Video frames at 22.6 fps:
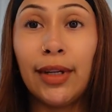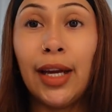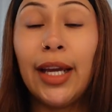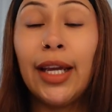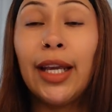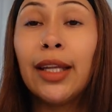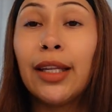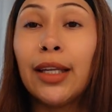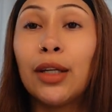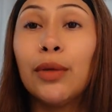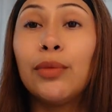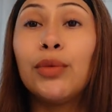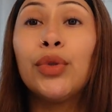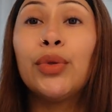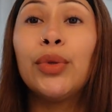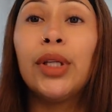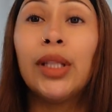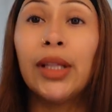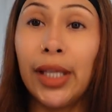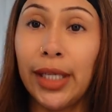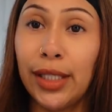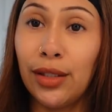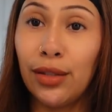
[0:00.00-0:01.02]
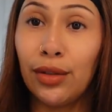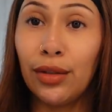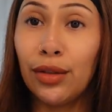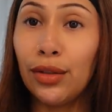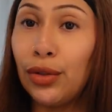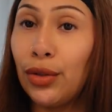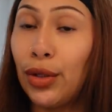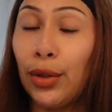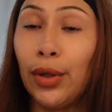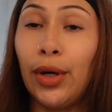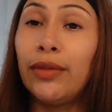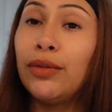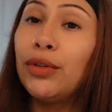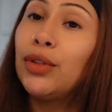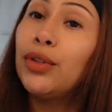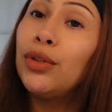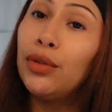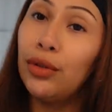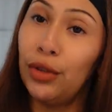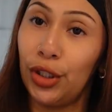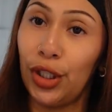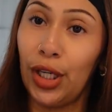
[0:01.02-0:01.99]
I ended up doing lasers, so I don't have to
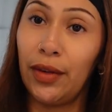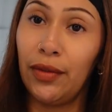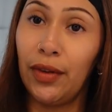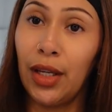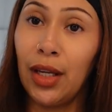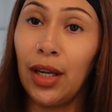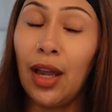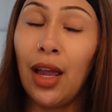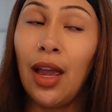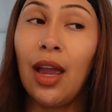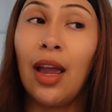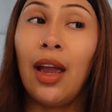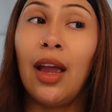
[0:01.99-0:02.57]
do the shaving.